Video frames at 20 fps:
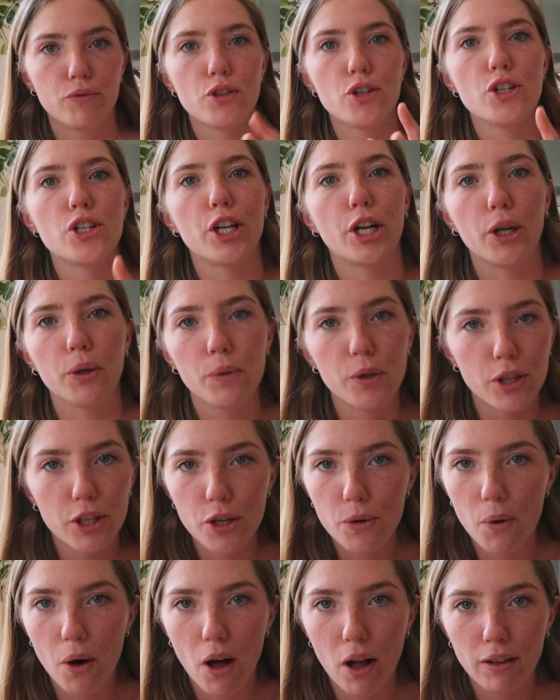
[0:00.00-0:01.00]
share with
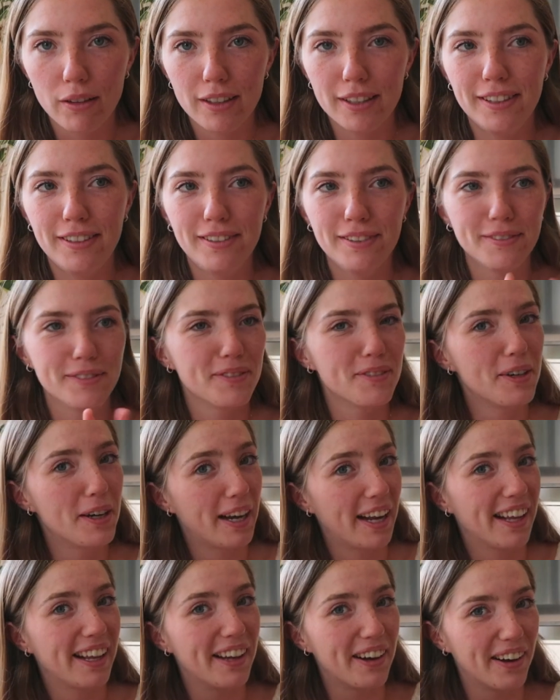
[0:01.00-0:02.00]
you all
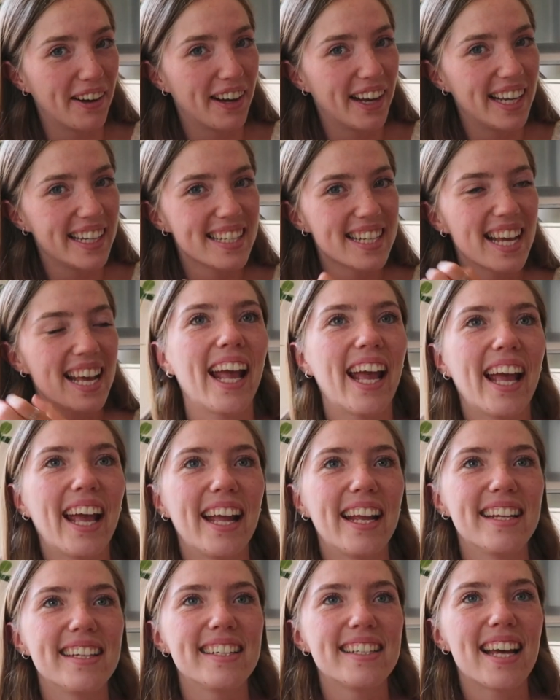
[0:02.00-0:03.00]
what I got.
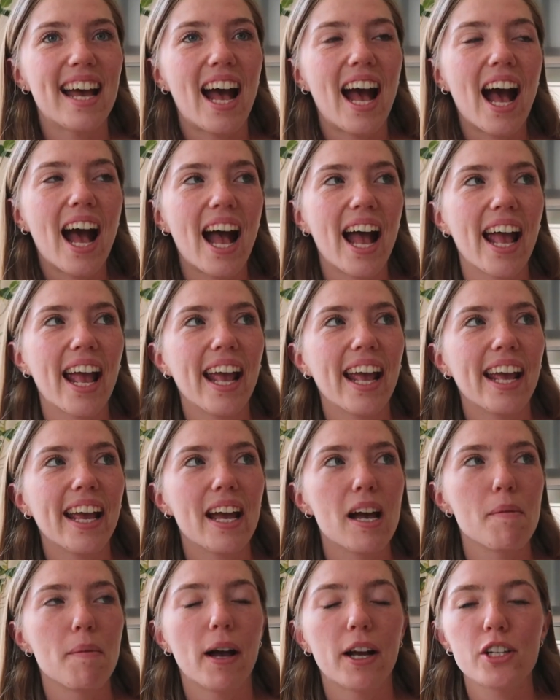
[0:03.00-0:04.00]
And
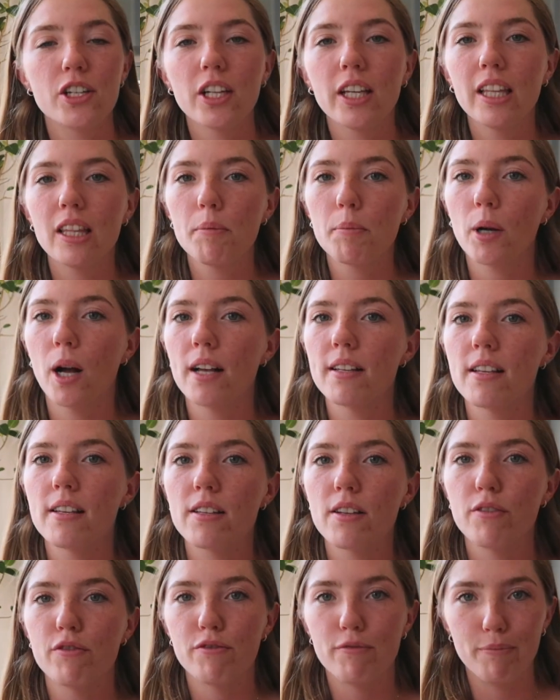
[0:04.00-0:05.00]
I am actually in the
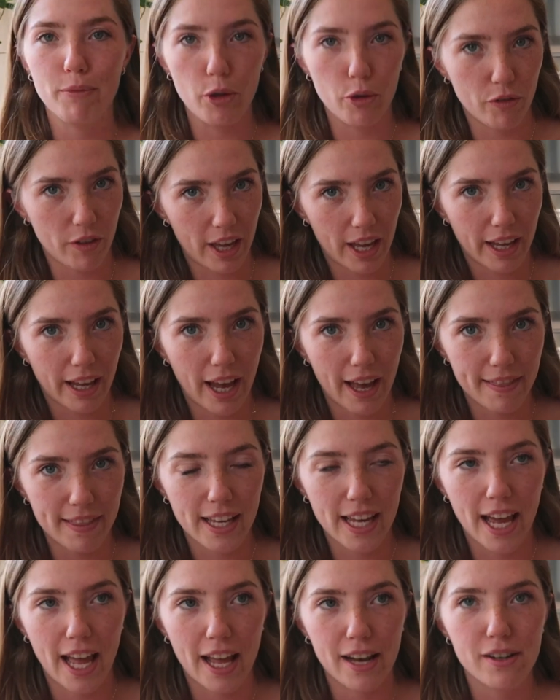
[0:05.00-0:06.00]
process of moving. At
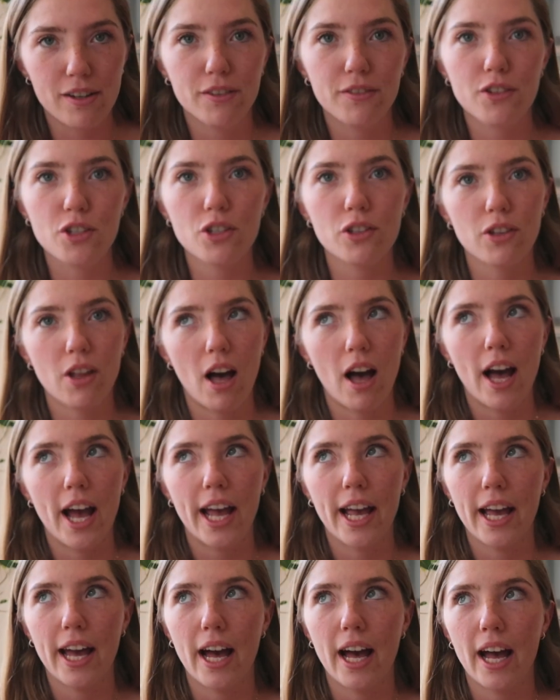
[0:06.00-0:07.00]
the end of
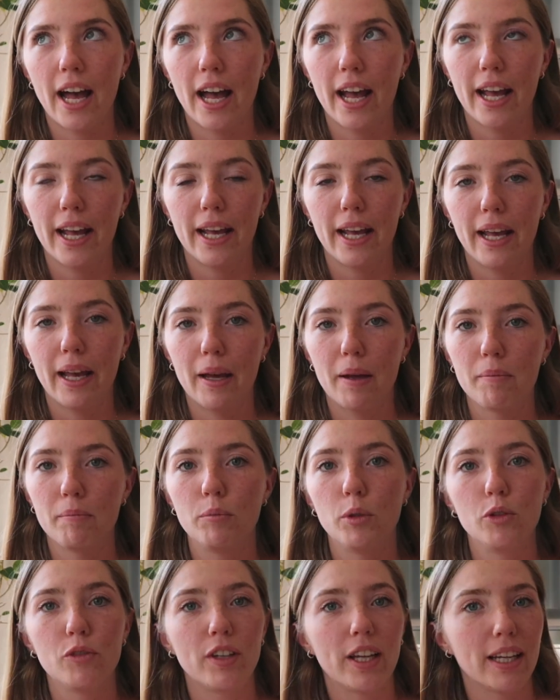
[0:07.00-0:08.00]
July, I
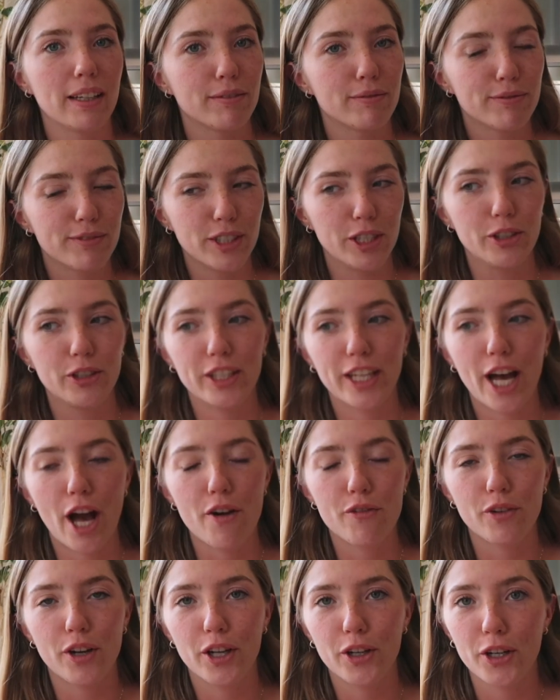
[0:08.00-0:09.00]
am moving literally
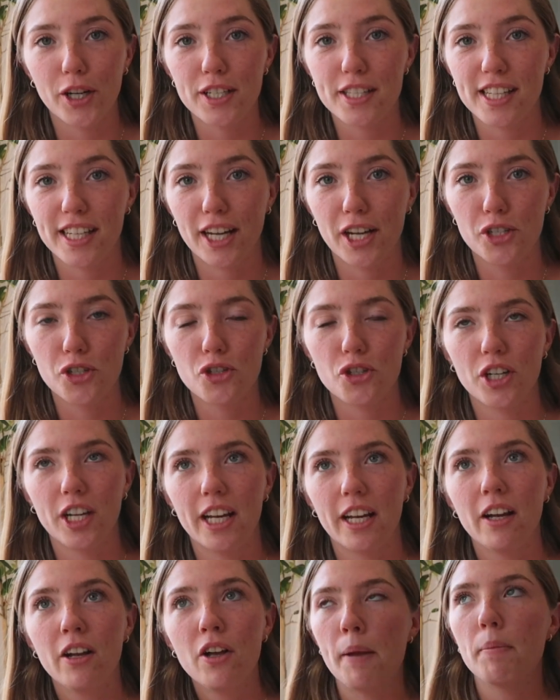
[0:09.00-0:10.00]
halfway across the
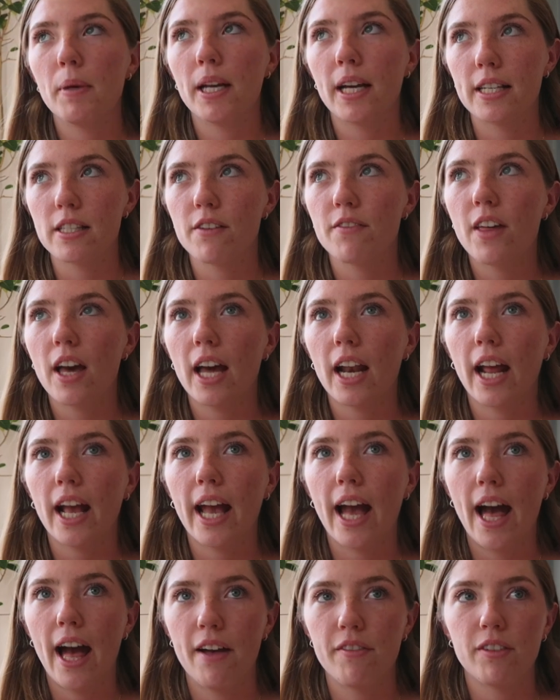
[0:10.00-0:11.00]
country. And because of that, I
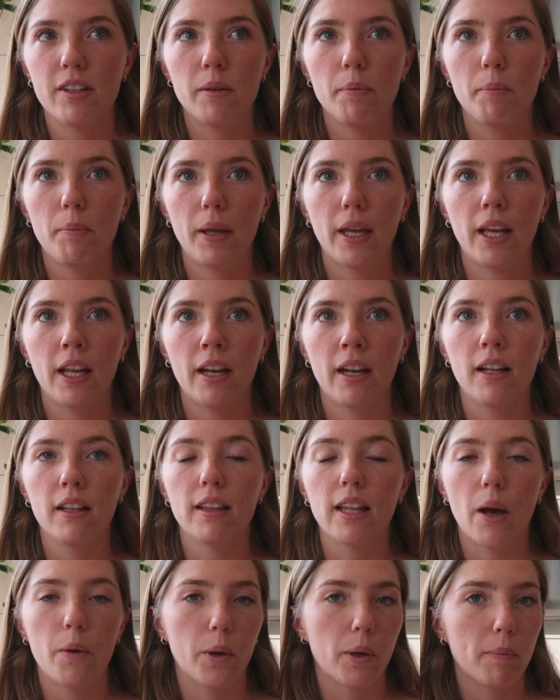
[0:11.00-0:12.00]
haven't been
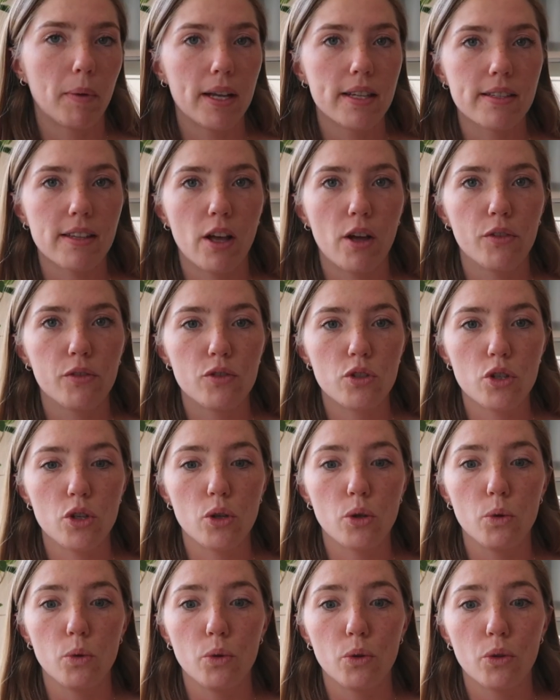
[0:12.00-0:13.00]
allowing myself
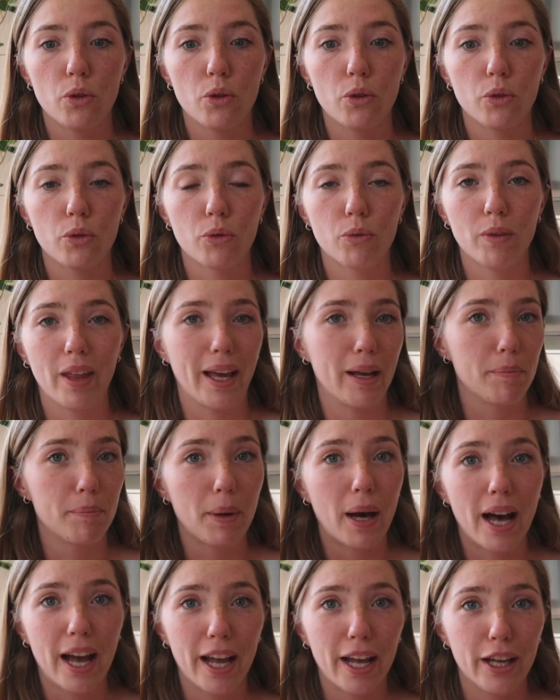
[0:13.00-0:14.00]
to like
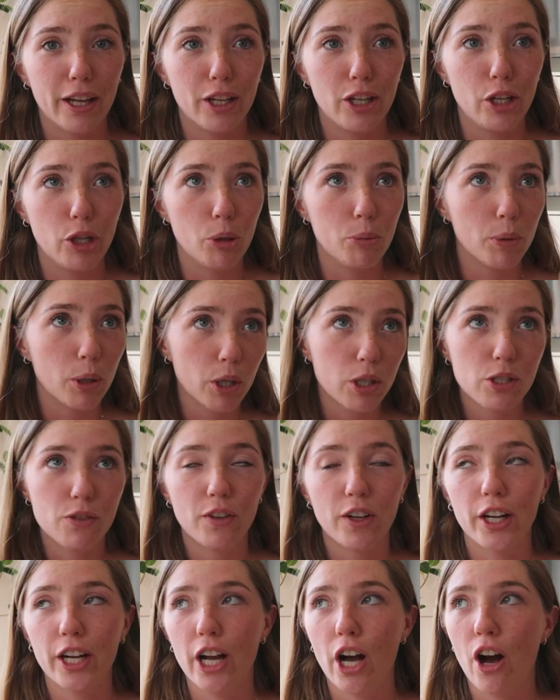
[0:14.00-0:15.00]
buy new books
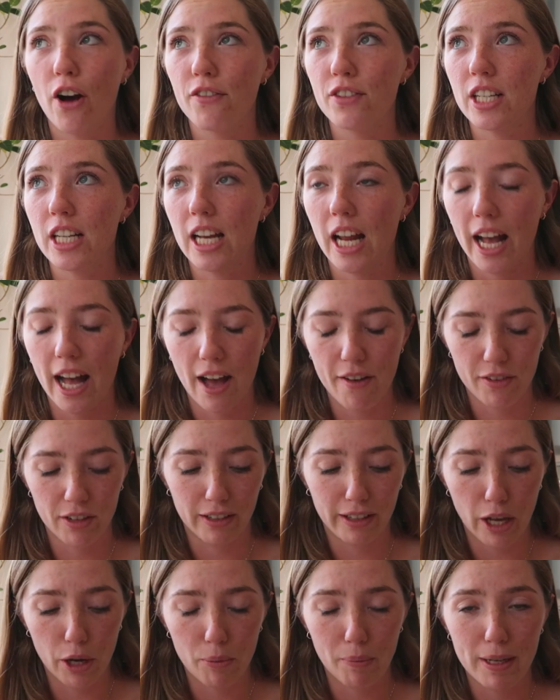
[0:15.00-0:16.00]
very often. I haven't
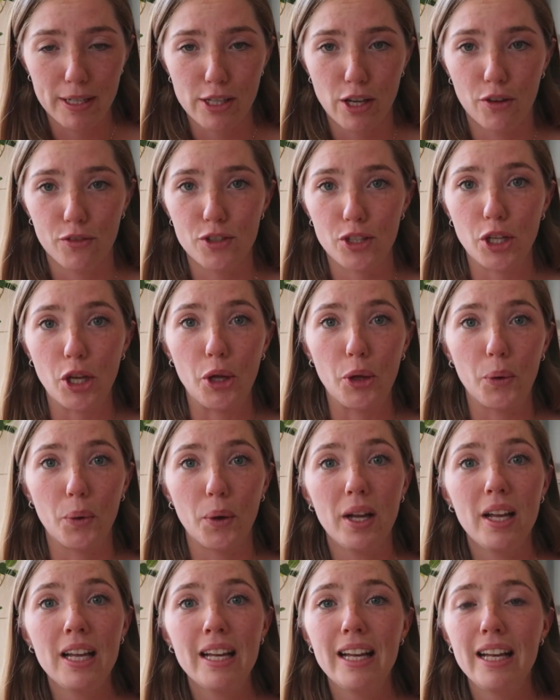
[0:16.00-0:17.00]
allowed myself to go
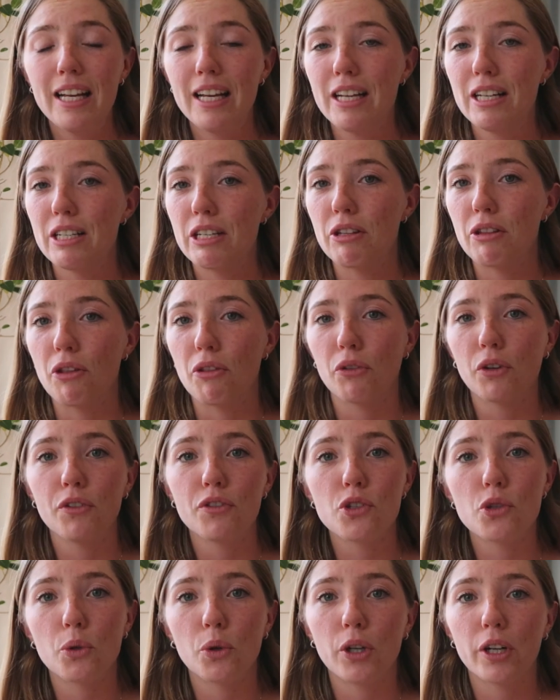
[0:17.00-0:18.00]
to the
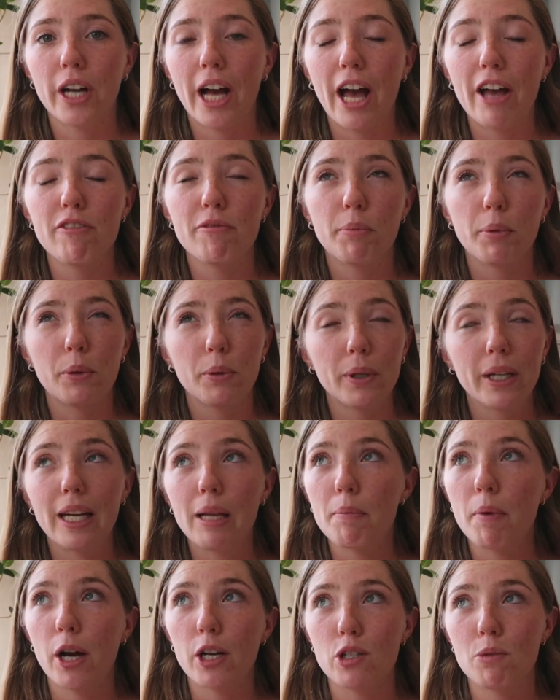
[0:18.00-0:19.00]
thrift store. I've
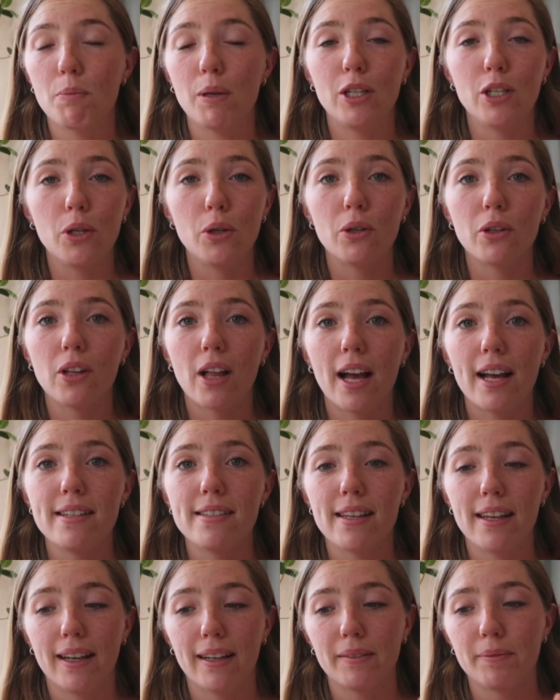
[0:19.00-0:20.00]
pretty much been
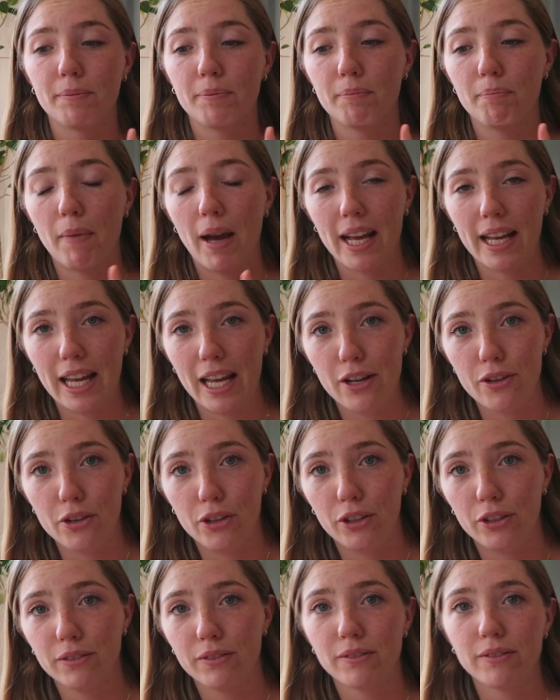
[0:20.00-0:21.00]
utilizing my
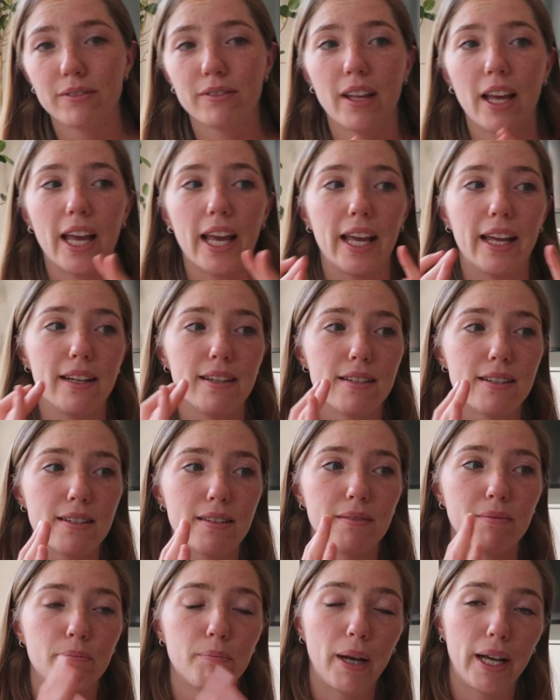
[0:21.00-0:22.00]
Kindle and
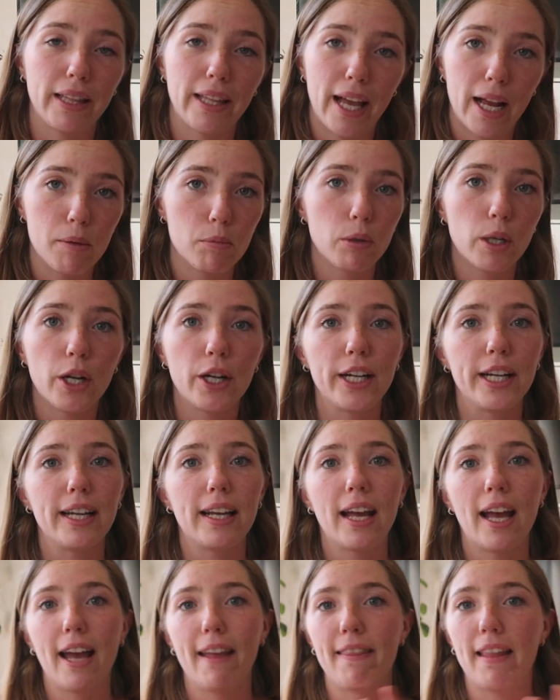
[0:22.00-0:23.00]
my
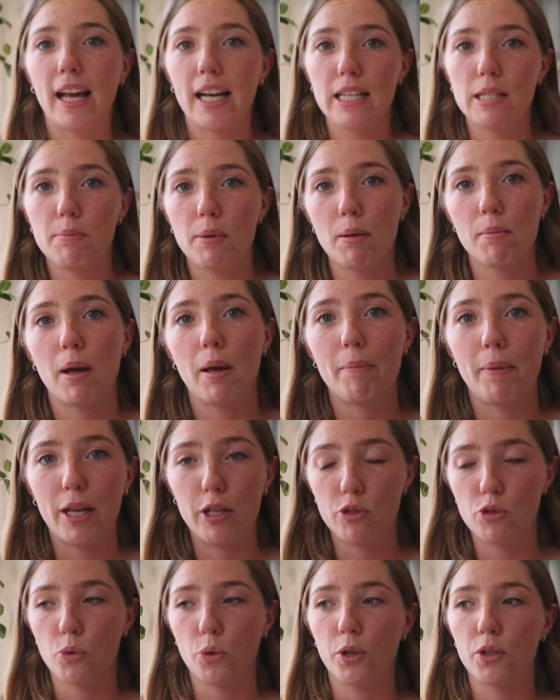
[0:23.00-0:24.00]
library, and that has been my
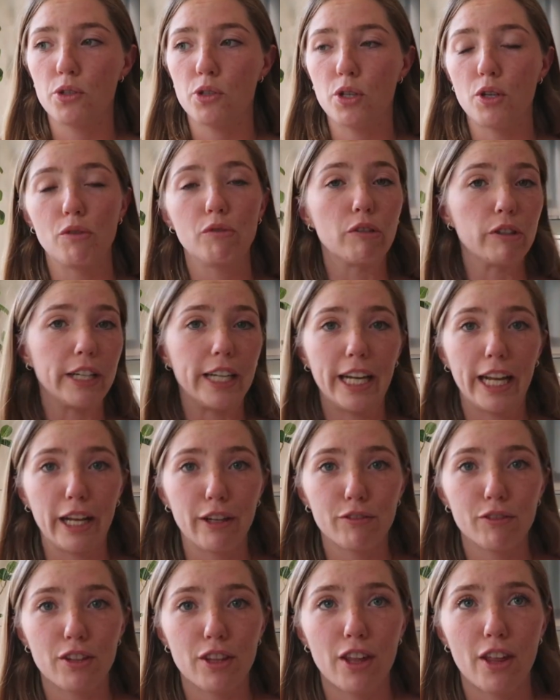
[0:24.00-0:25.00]
main source of
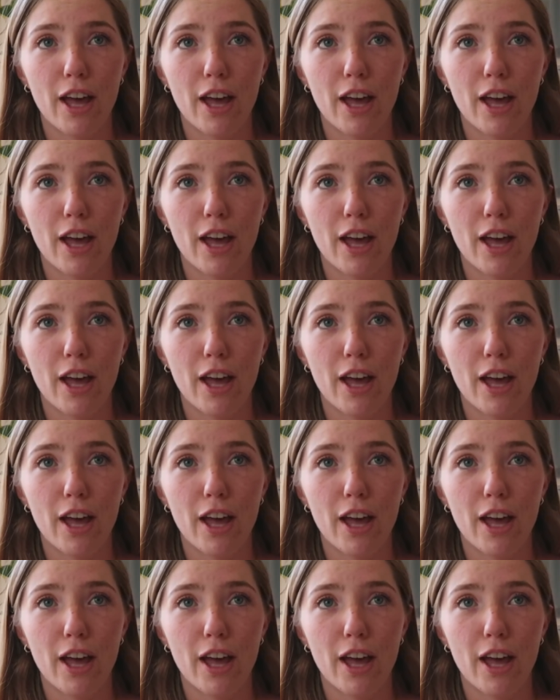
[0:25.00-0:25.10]
reading for the